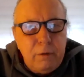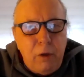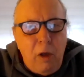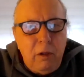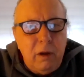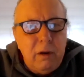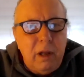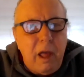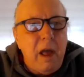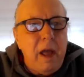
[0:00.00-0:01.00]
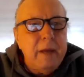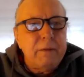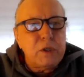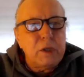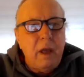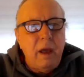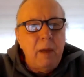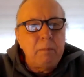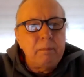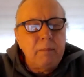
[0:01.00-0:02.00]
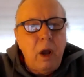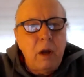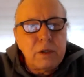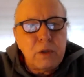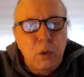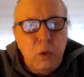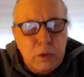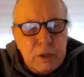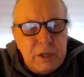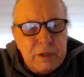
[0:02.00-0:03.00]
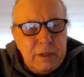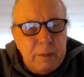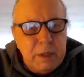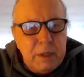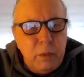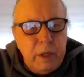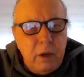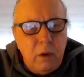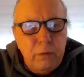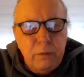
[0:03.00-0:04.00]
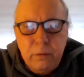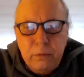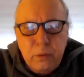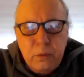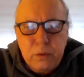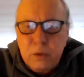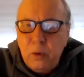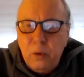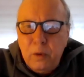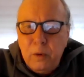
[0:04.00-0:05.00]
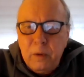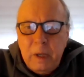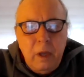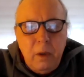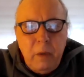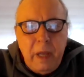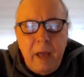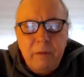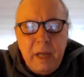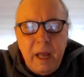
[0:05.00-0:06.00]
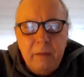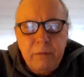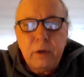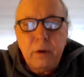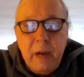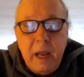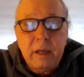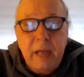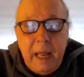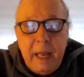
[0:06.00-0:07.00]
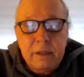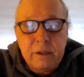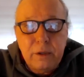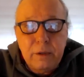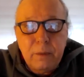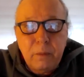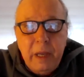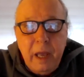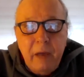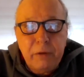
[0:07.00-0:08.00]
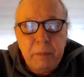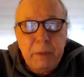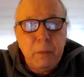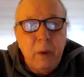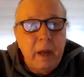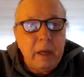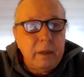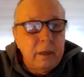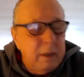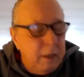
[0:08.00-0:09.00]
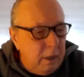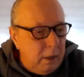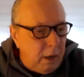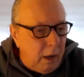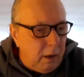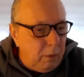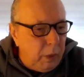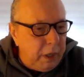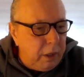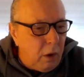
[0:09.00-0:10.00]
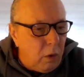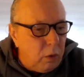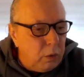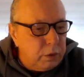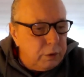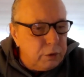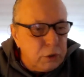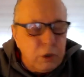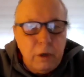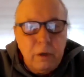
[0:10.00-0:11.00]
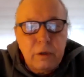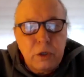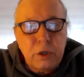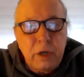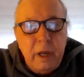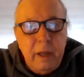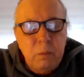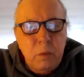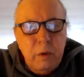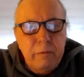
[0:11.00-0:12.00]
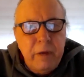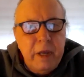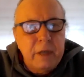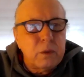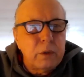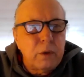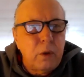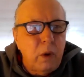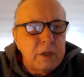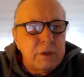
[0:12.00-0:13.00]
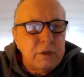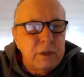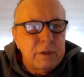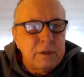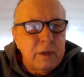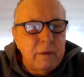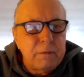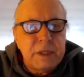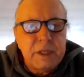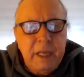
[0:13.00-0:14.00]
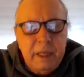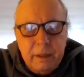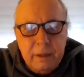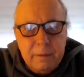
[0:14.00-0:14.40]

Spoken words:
All our lives, our school system, as we go through school, we have to have the correct answer. We have to be right. We go to church and we're faced with questions of sin,